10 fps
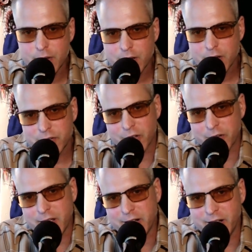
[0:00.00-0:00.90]
So
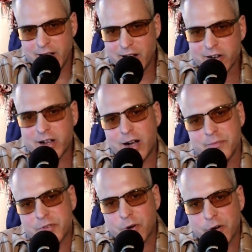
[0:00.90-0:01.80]
then here
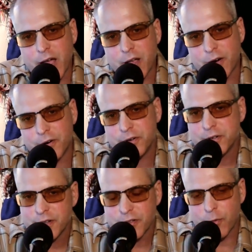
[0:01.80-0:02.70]
comes Conejo.
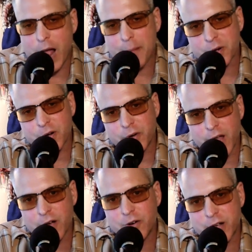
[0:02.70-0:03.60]
The rapper
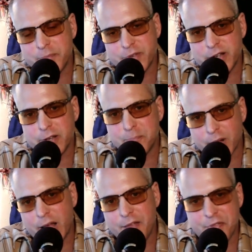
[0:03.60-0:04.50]
Conejo comes in to
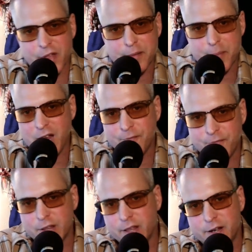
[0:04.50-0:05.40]
play the main
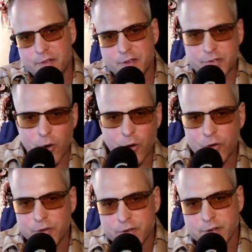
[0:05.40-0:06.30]
villain of this
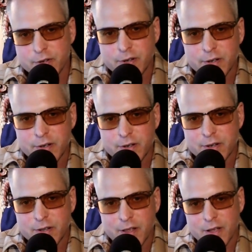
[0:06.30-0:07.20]
whole
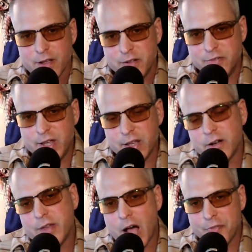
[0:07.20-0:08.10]
deal.
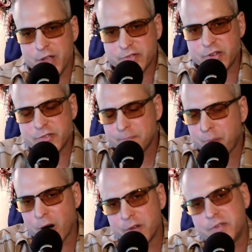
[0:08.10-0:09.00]
Now, this is the
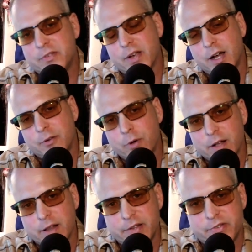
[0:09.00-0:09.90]
part that's
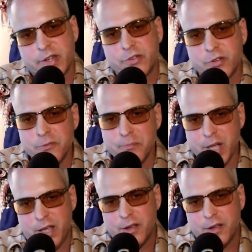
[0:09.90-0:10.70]
unrealistic to me.